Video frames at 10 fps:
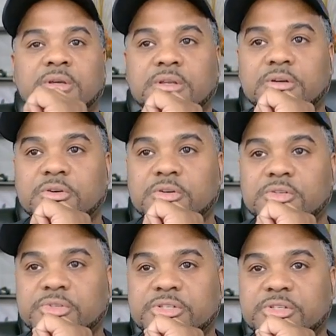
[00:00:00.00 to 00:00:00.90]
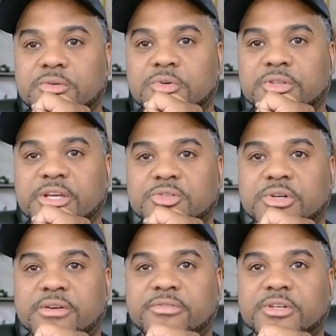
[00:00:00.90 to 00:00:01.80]
And of course, we still want that
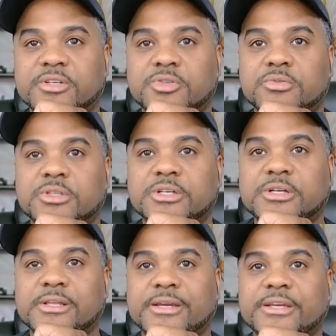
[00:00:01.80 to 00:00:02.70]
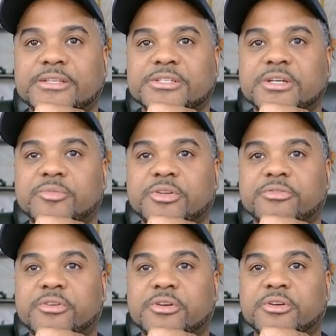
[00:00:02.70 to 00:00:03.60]
traffic to look like it's coming
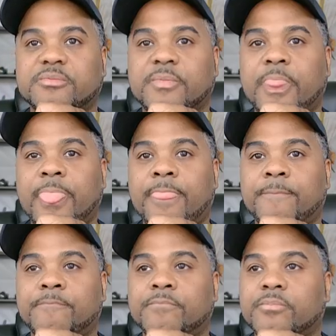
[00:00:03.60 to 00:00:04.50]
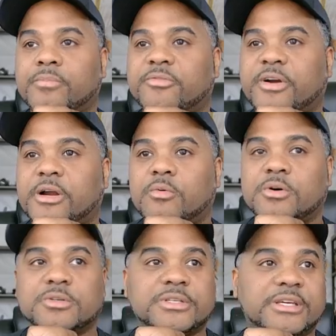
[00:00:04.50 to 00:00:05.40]
from the
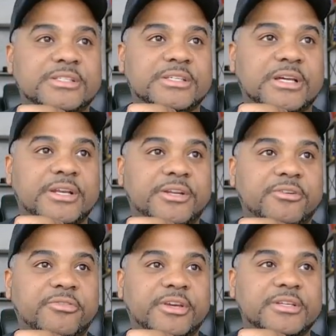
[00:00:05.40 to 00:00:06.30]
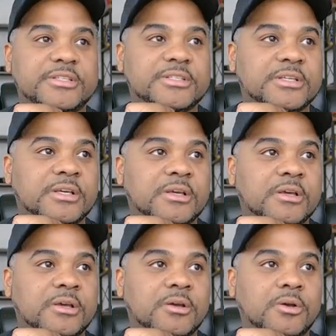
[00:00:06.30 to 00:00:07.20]
firewall's inside interface.
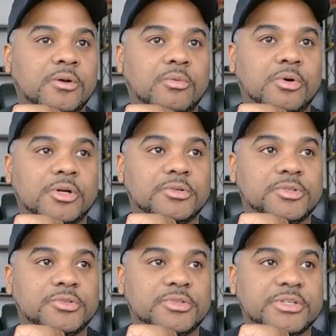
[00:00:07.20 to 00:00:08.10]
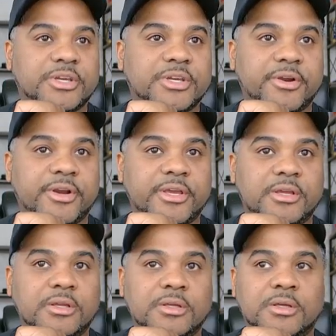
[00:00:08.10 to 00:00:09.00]
We'll go to security.